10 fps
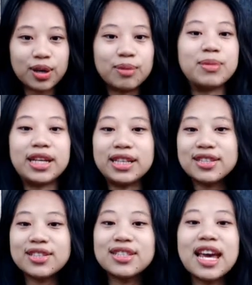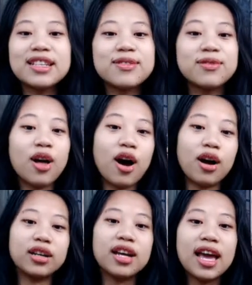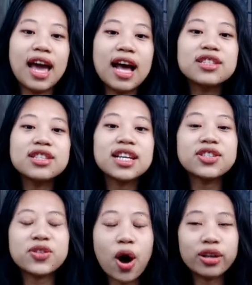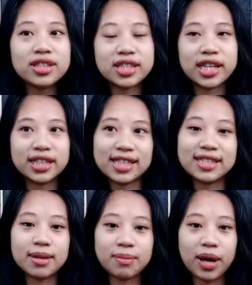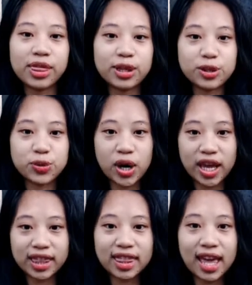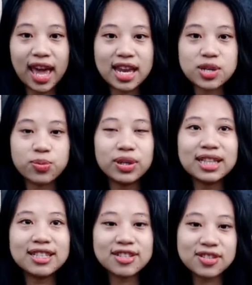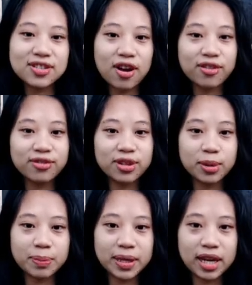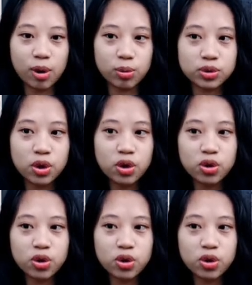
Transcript: welcome in today's vlog and today's content is about the strength and the weaknesses of Filipinos.